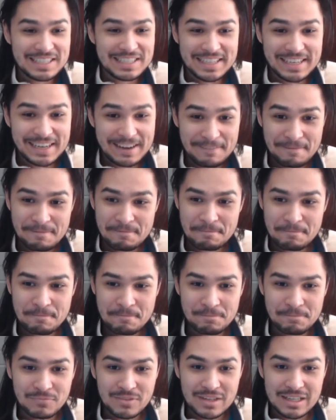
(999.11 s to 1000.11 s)
like,
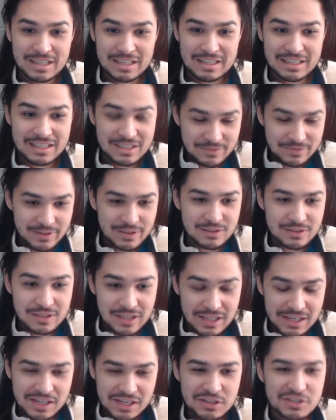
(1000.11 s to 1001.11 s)
this feels
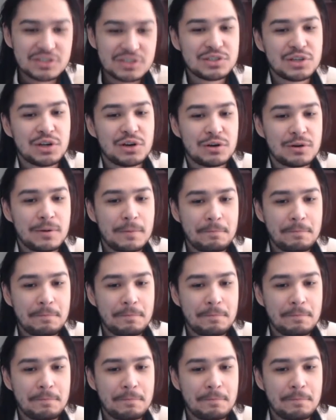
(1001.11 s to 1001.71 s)
like a good start.